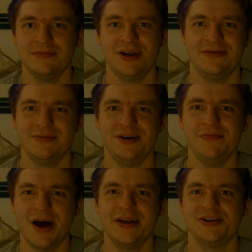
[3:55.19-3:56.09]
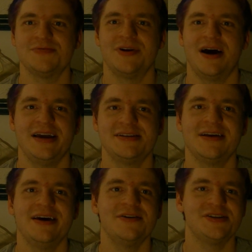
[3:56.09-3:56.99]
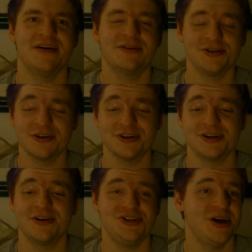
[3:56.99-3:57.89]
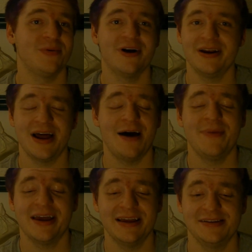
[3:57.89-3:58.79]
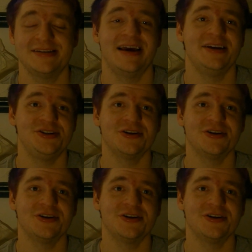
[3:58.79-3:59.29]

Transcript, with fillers: don't you might just want to isolate yourself because you're going to start gibbering, not making sense.